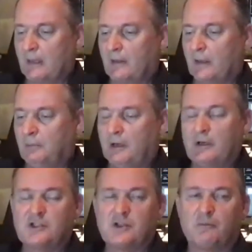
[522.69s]

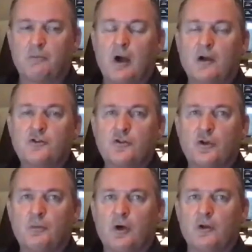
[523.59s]
periods of market
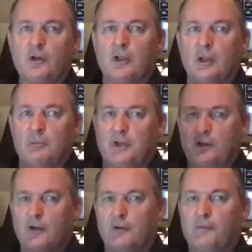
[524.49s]
turmoil. But
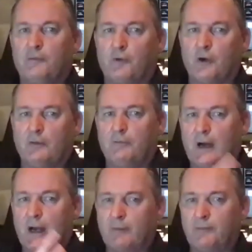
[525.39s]
the other
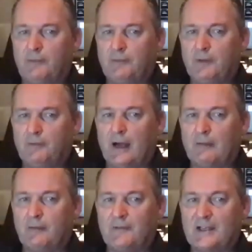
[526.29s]
45 or 55
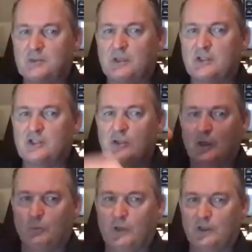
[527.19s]
investments
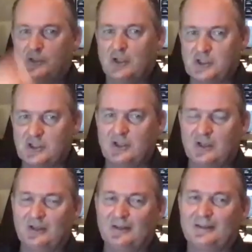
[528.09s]
will just
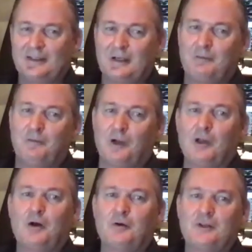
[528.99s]

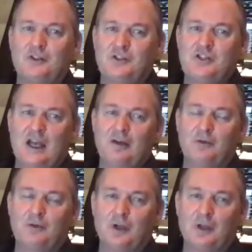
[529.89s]
follow the
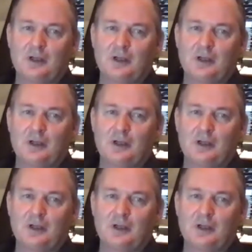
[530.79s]
general